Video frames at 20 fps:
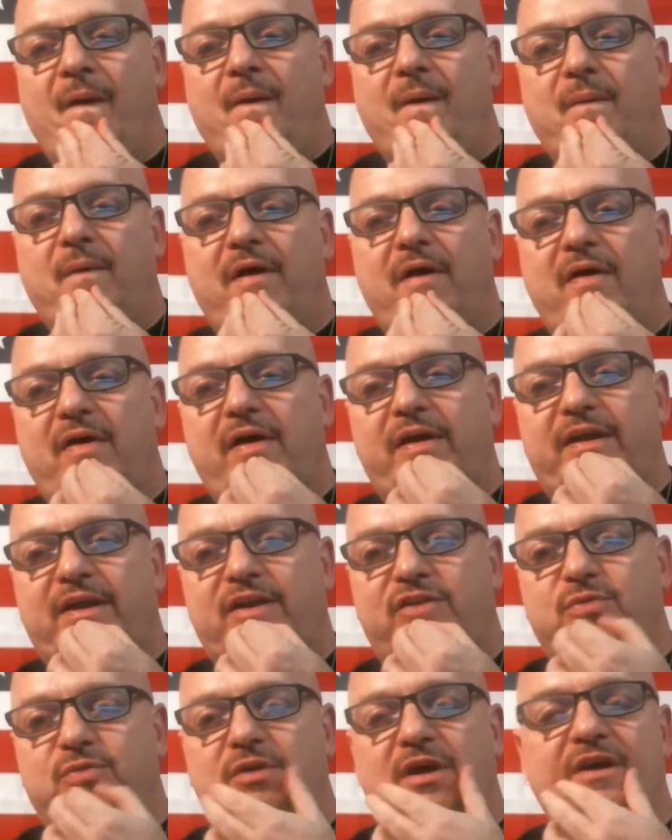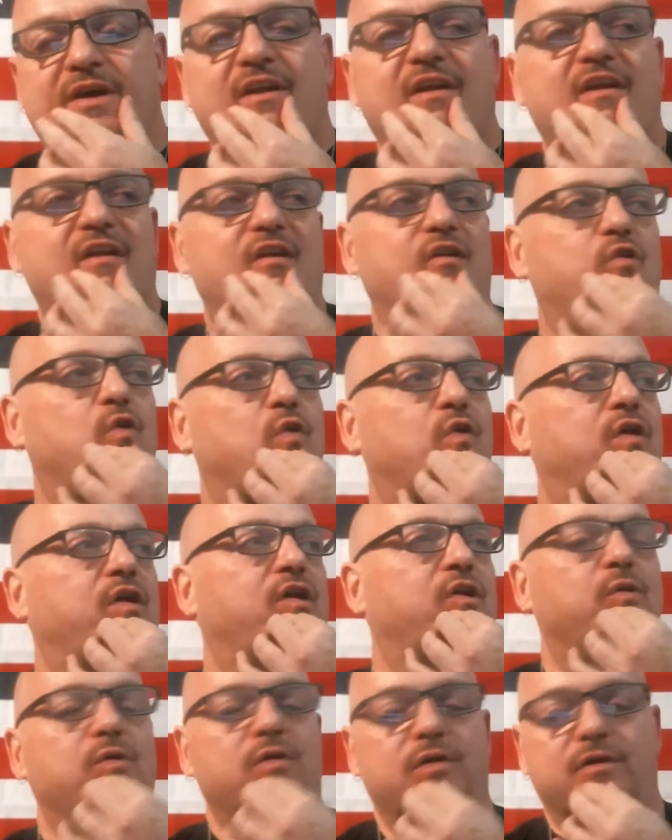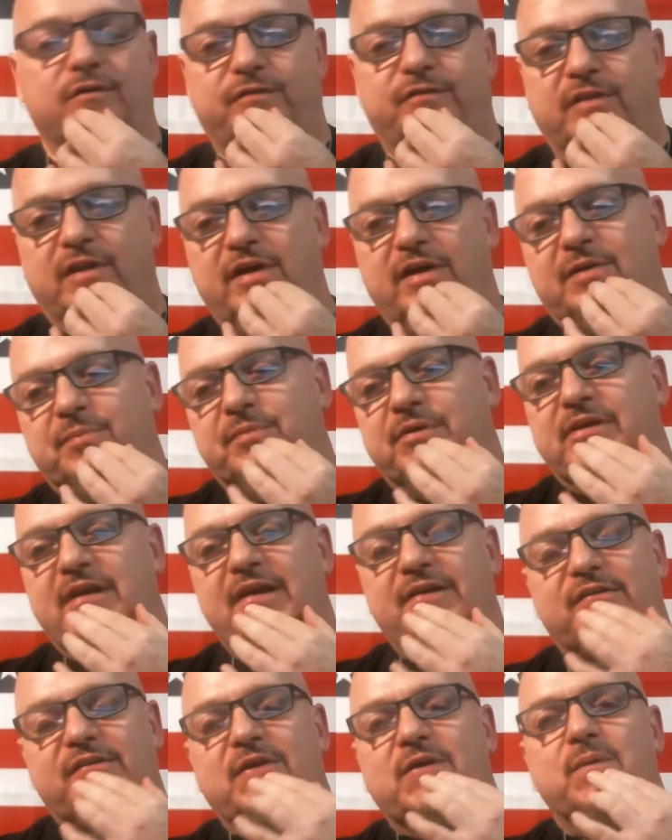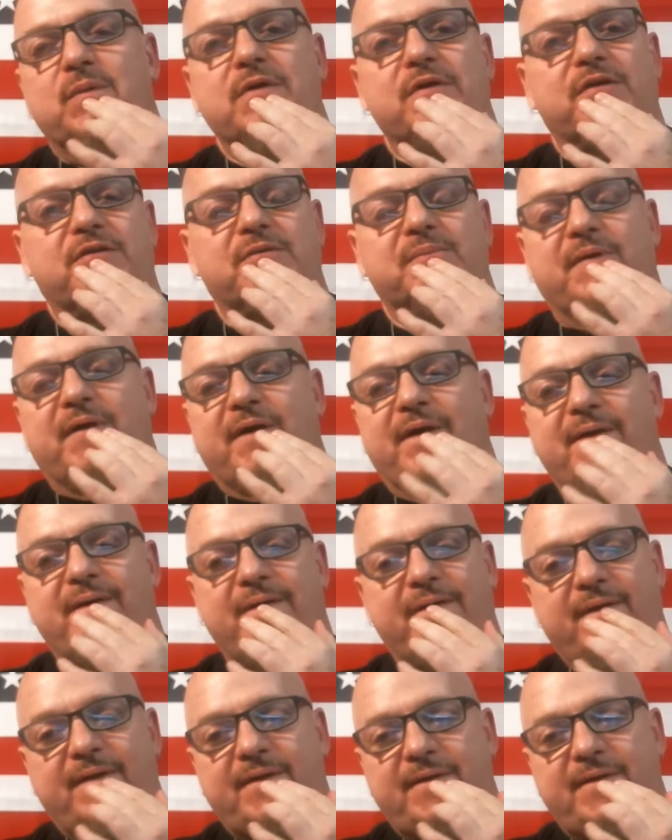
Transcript: Well, I guess we're not going to get a tornado or a flood. I'm going to have to go to work tomorrow.